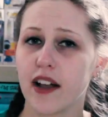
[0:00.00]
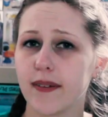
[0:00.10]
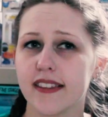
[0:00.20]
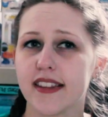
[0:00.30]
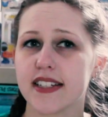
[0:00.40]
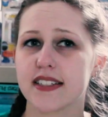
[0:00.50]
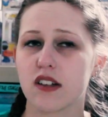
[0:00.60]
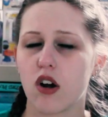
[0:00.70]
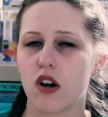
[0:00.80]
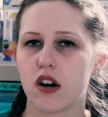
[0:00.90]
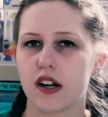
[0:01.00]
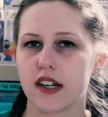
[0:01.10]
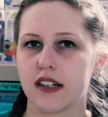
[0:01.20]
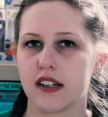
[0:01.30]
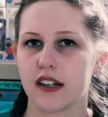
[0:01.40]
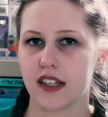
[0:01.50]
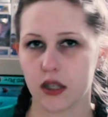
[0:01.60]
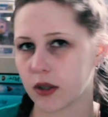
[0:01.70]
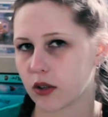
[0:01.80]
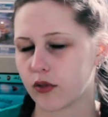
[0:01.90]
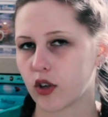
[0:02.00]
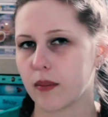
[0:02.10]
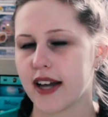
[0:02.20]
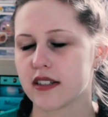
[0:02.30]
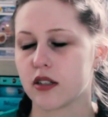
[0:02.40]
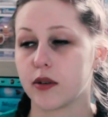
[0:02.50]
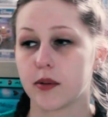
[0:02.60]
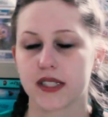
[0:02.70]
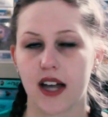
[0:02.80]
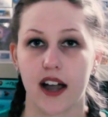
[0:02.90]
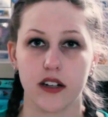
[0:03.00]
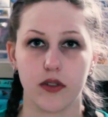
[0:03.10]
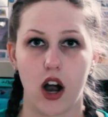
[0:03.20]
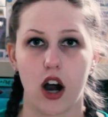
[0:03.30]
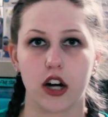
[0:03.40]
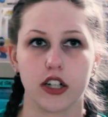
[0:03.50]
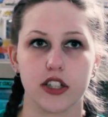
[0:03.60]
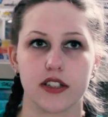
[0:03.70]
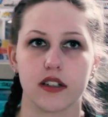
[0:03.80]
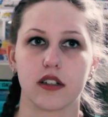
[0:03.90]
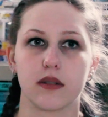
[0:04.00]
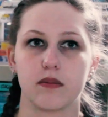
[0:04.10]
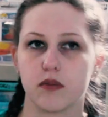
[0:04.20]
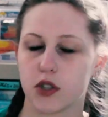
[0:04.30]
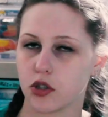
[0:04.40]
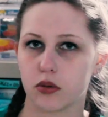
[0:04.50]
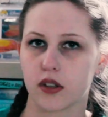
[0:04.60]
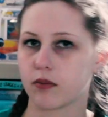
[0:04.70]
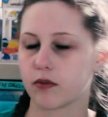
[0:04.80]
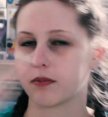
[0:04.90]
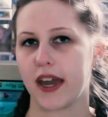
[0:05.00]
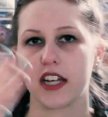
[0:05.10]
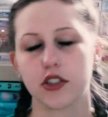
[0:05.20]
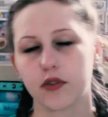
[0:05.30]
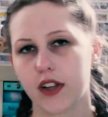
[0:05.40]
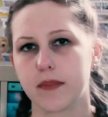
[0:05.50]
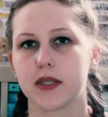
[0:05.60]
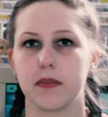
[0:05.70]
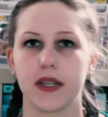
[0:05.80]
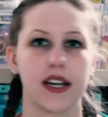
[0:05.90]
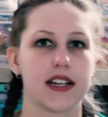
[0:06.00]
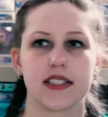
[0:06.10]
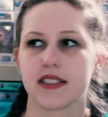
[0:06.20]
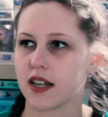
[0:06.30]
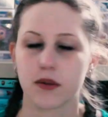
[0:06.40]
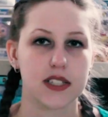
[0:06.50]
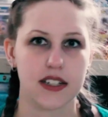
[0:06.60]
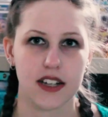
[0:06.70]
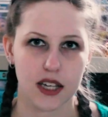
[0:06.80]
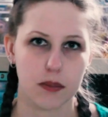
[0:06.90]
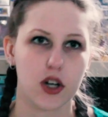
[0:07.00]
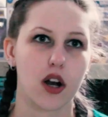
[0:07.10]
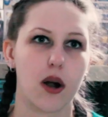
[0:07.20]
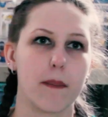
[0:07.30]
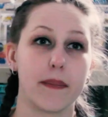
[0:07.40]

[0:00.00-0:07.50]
I read this on ebook format, so it was kind of hard to do the page flips because it was an ebook,